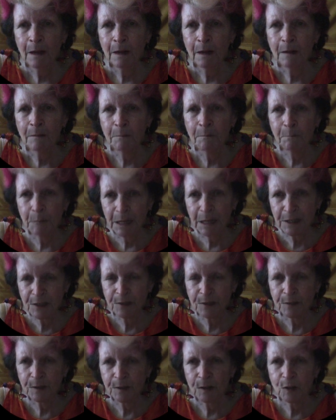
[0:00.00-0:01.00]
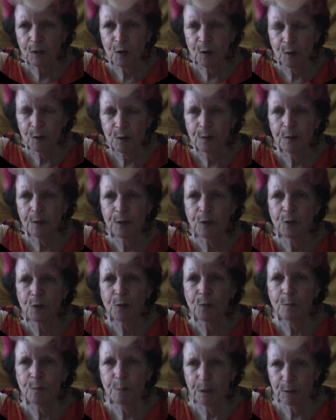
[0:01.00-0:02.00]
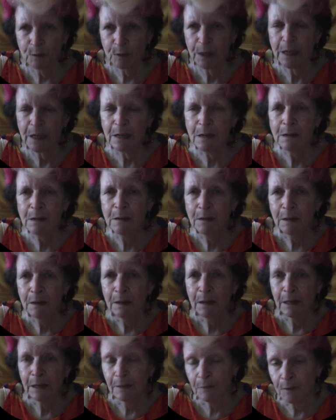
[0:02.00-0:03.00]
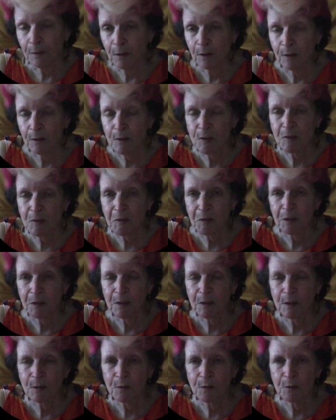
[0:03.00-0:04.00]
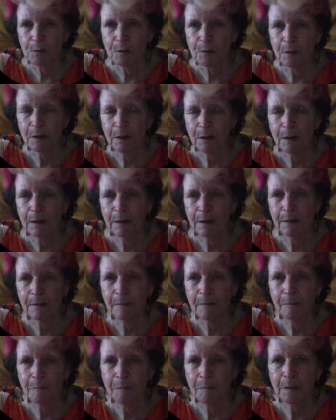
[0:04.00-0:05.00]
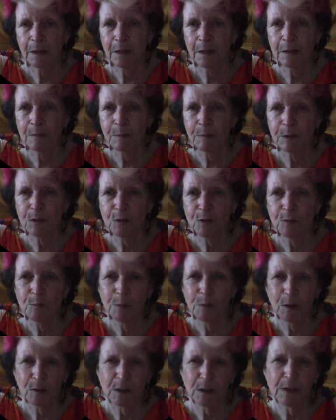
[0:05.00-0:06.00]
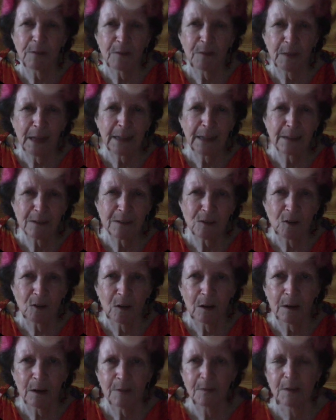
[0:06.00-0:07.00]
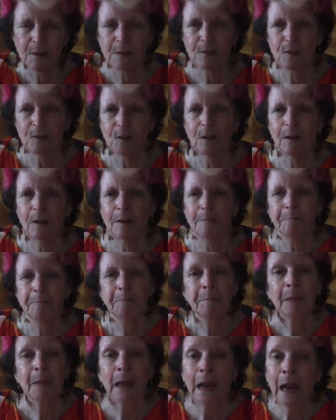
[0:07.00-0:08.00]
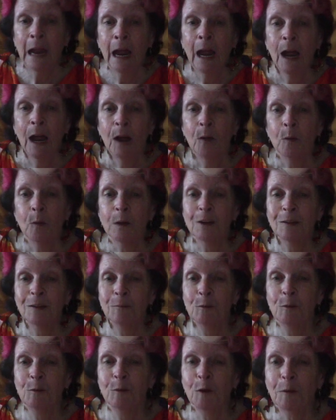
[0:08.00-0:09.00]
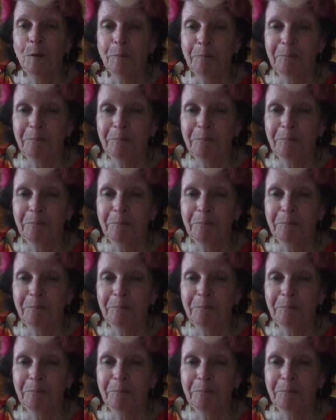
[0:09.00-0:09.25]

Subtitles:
much of a curve and too bulky, even though you can see through it. It's a bit too bulky for that side of the design. We shall move on.